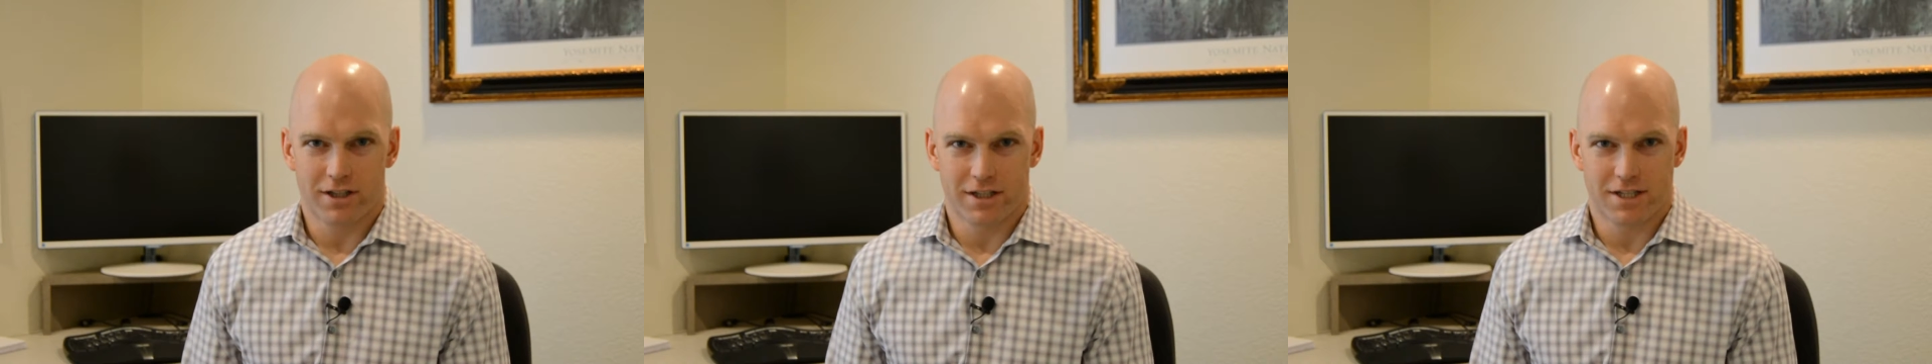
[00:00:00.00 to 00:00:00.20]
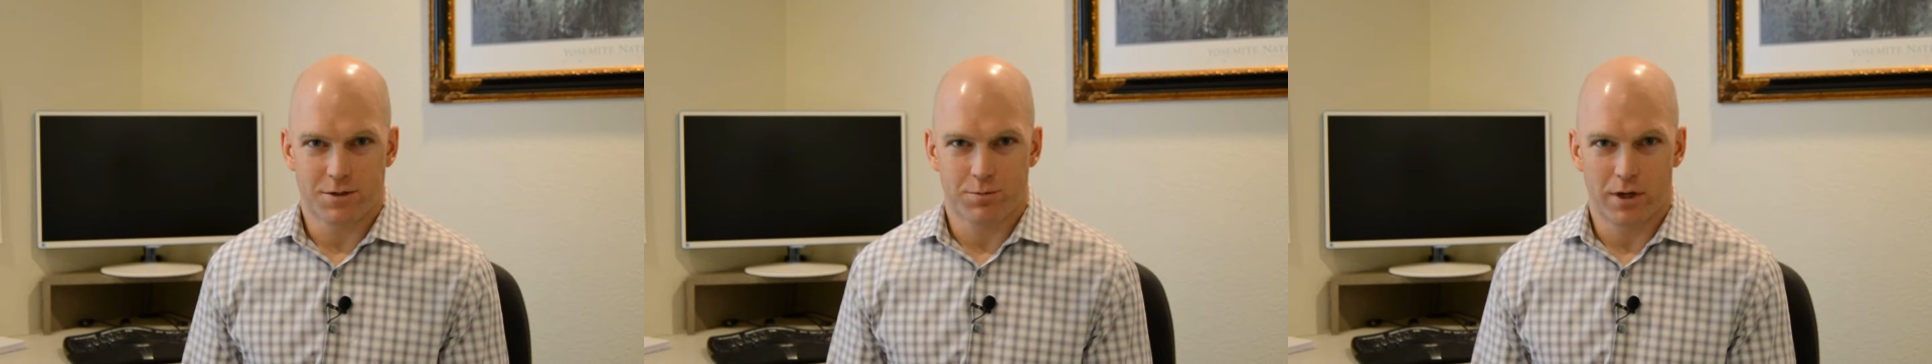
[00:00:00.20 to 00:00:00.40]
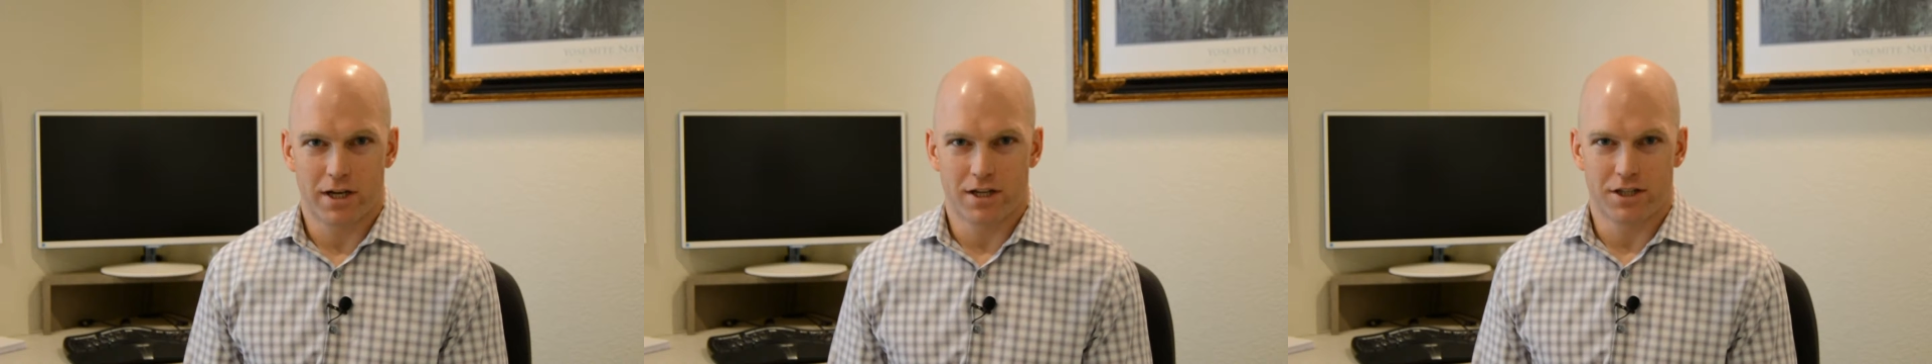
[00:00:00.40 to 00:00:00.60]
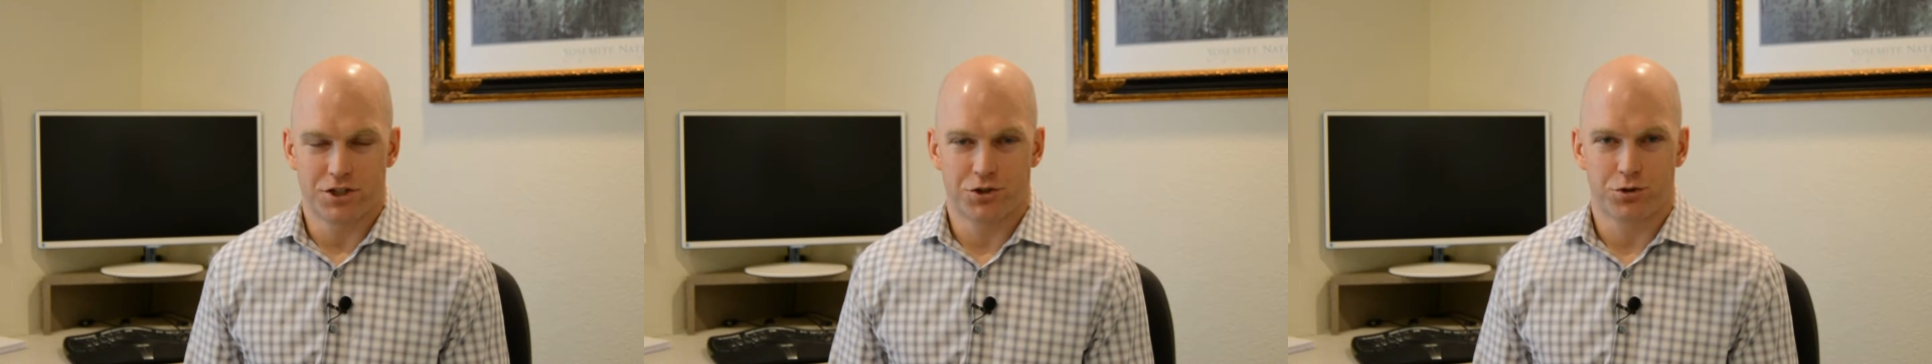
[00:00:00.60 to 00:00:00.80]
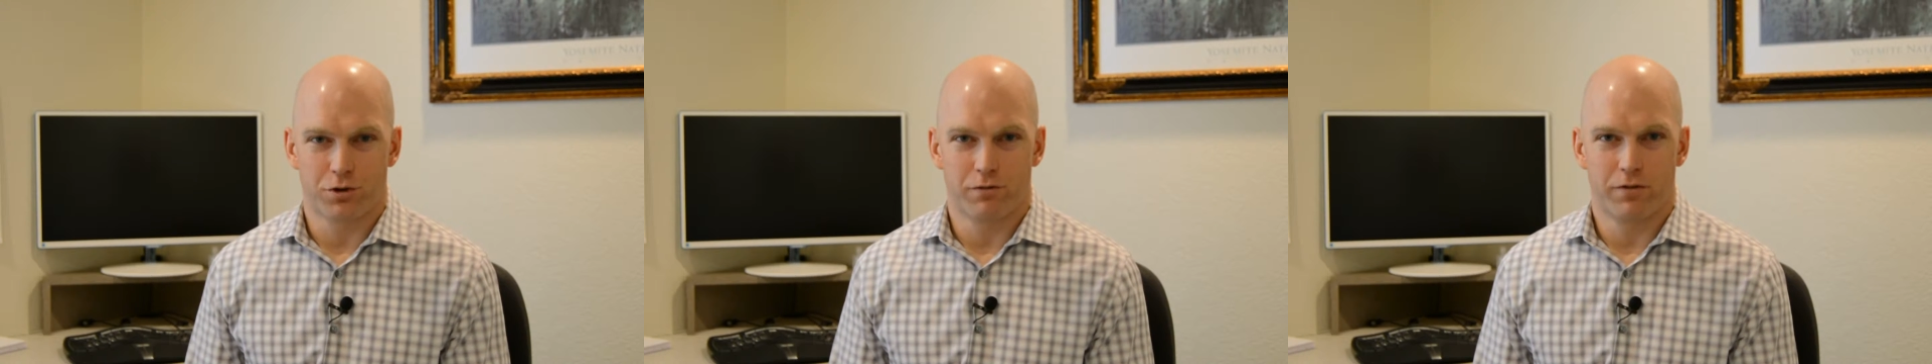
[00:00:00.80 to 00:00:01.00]
to explain in a
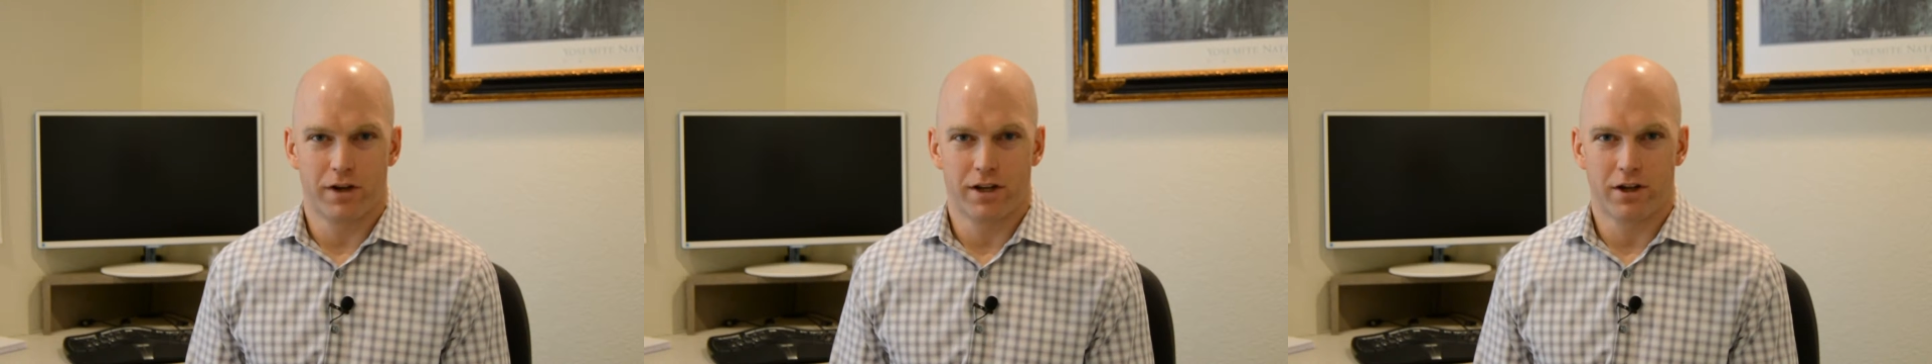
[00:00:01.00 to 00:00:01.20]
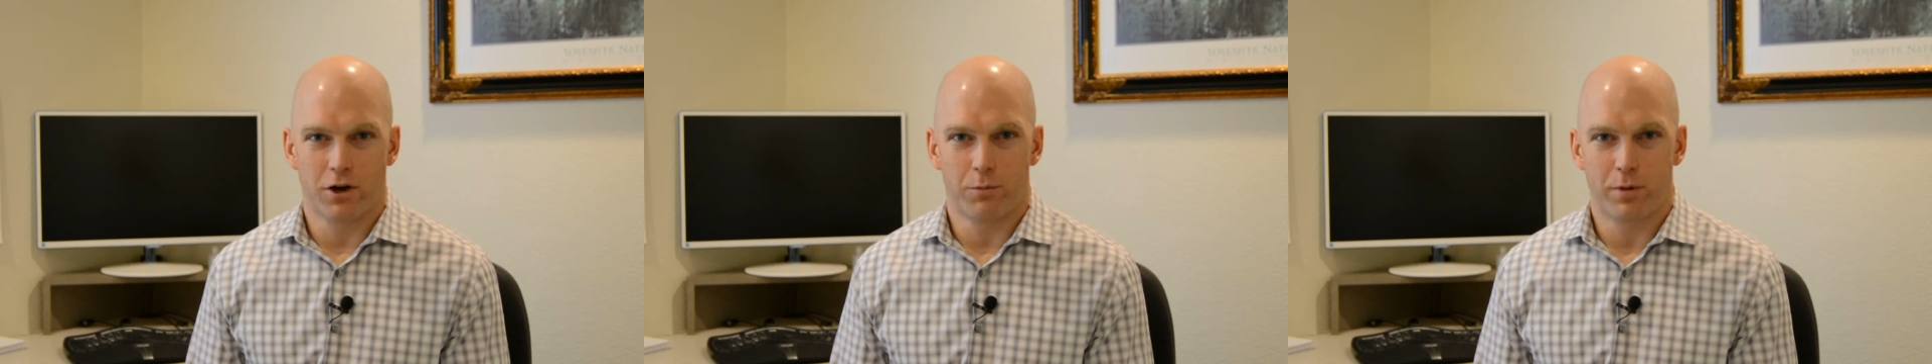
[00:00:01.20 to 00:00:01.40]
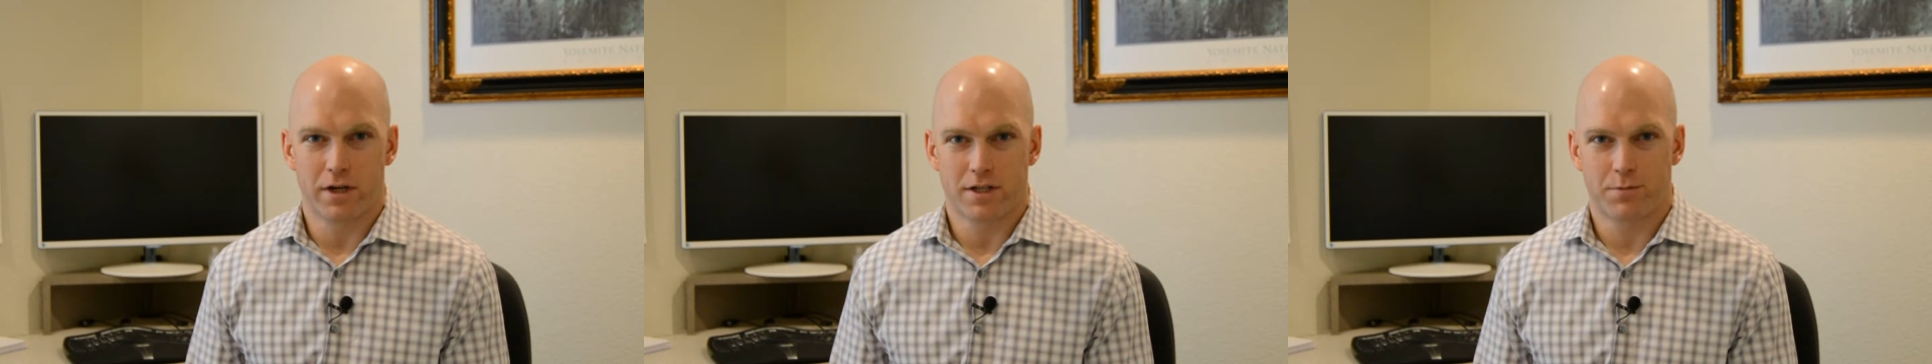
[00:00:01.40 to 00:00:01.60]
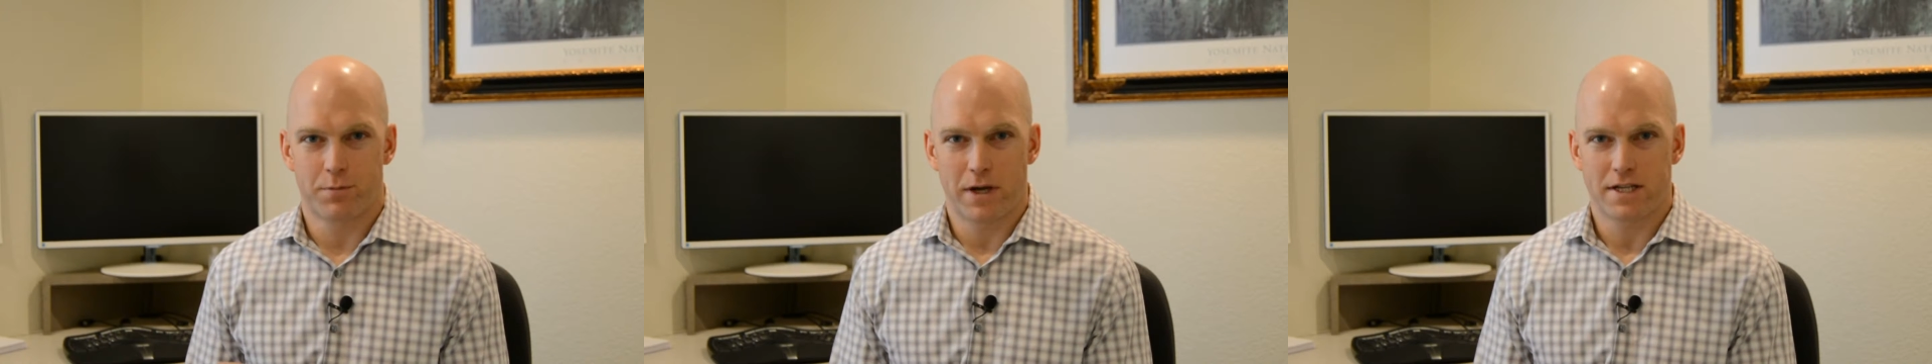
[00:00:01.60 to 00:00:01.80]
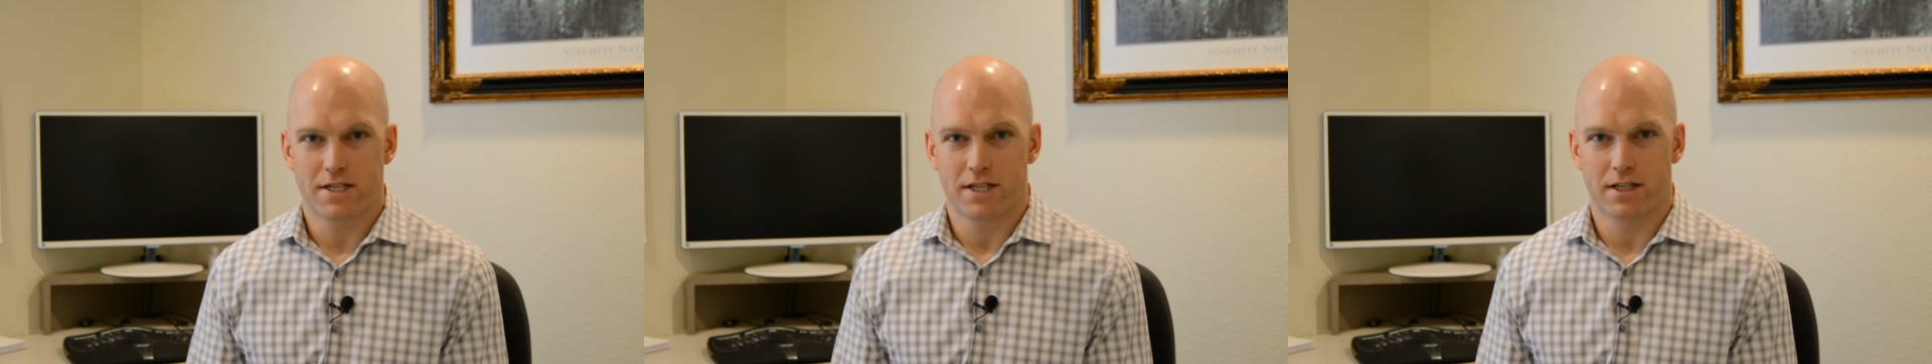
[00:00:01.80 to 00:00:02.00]
short video, but it's
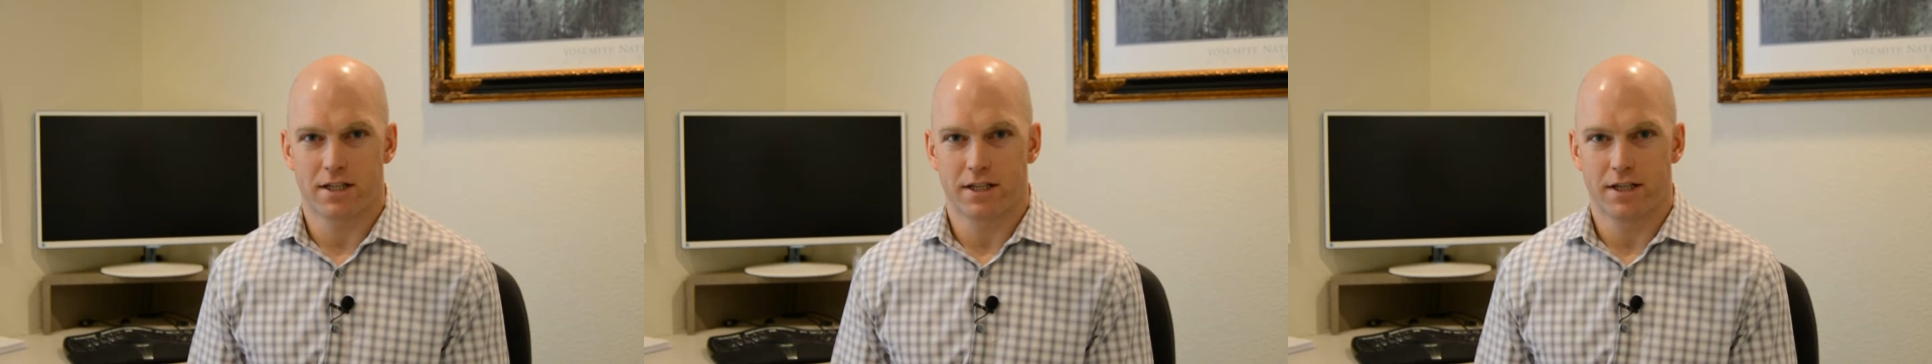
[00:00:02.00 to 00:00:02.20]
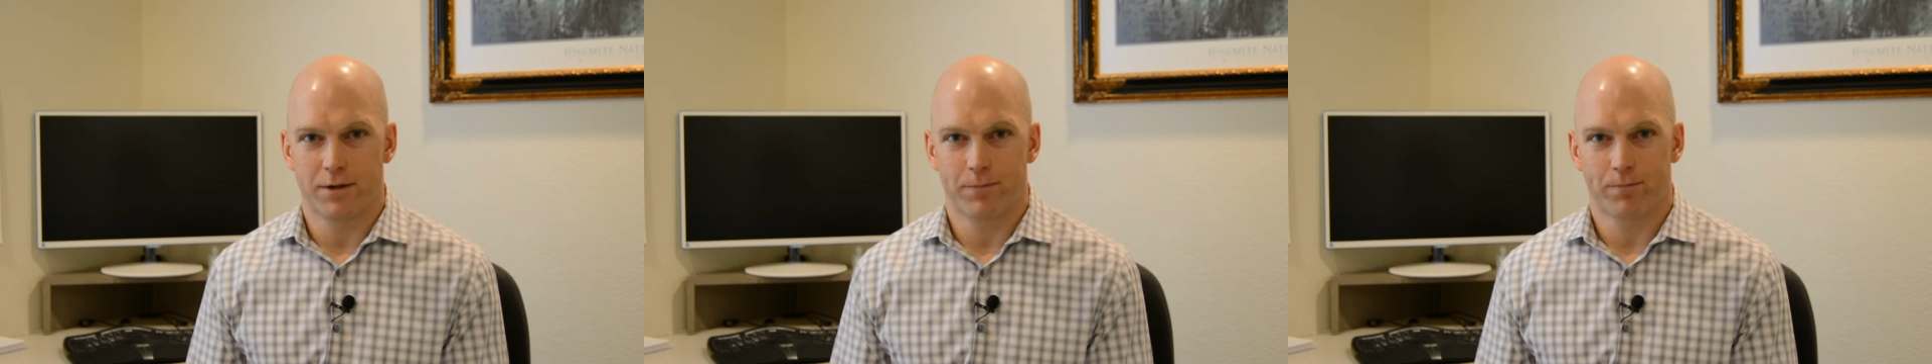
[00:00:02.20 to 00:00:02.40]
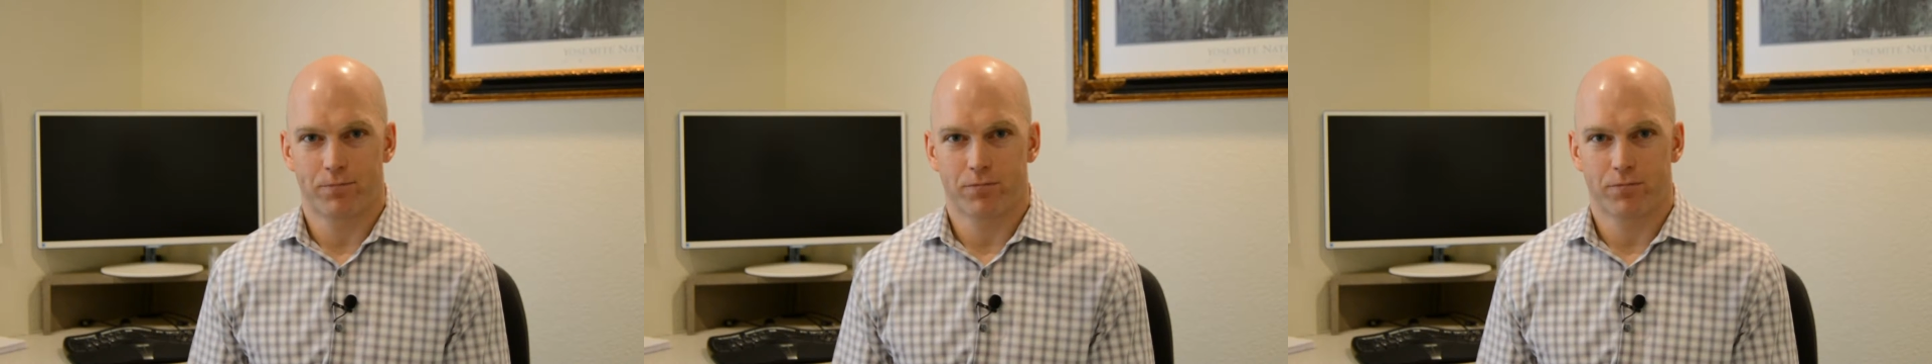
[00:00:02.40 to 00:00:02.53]
basically